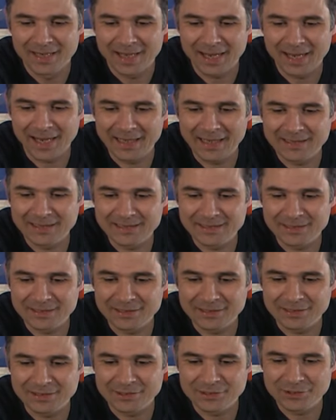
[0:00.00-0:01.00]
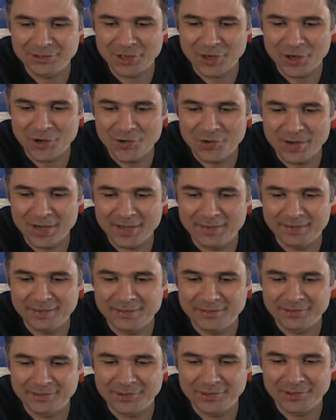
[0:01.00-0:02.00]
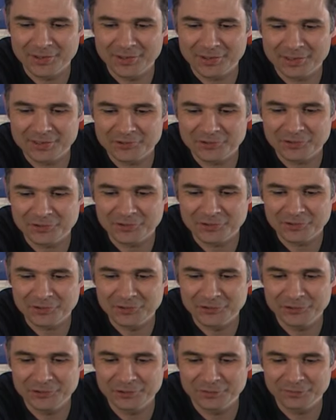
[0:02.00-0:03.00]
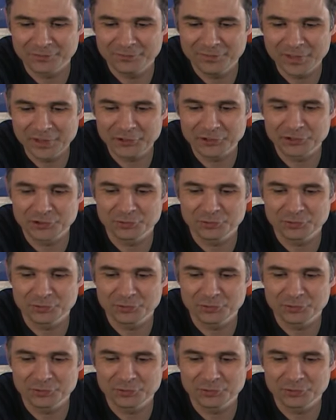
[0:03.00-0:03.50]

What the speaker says: And glow in the dark translucent fish.